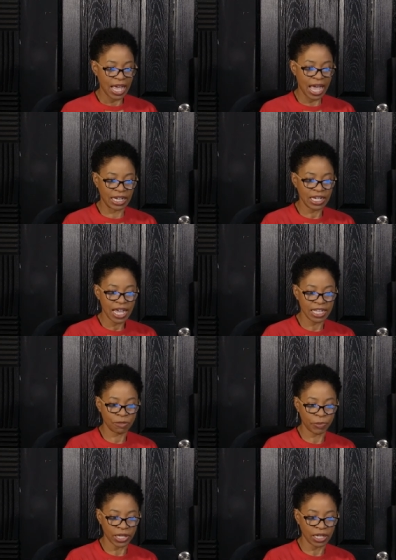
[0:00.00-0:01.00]
and it has
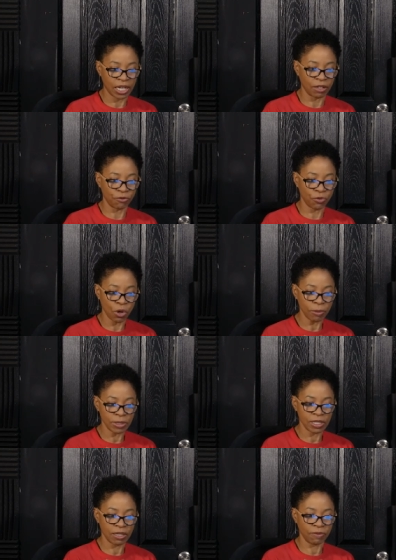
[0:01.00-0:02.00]
been an
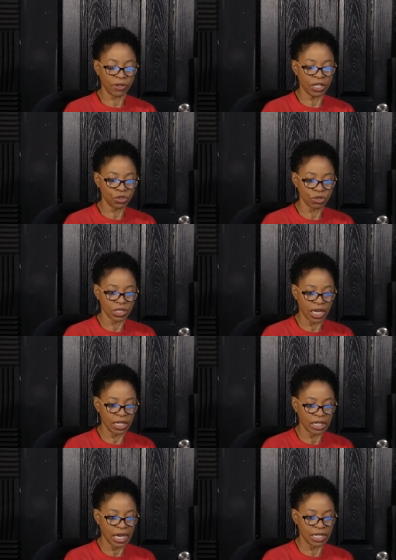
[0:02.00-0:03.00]
informative,
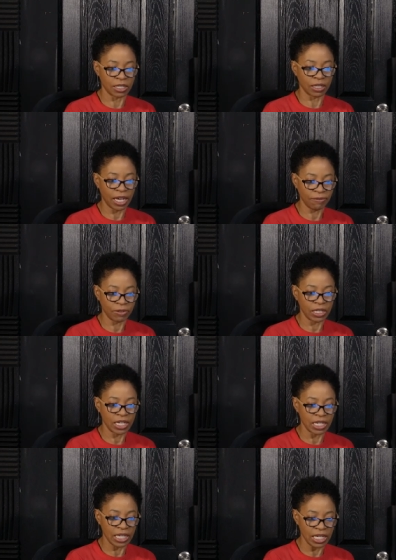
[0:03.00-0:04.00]
entertaining, and delightfully
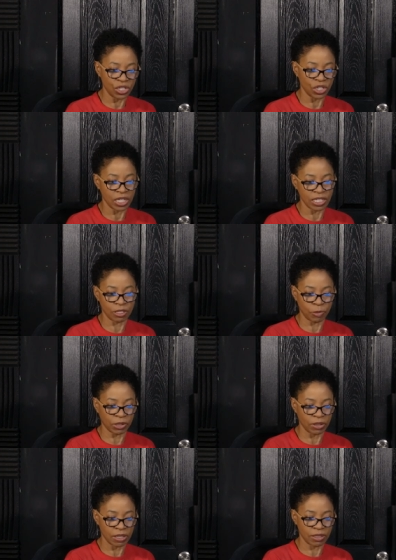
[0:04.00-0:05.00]
engaging
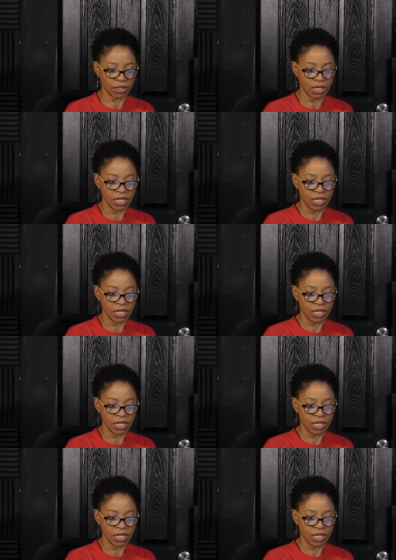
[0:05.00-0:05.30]
experience.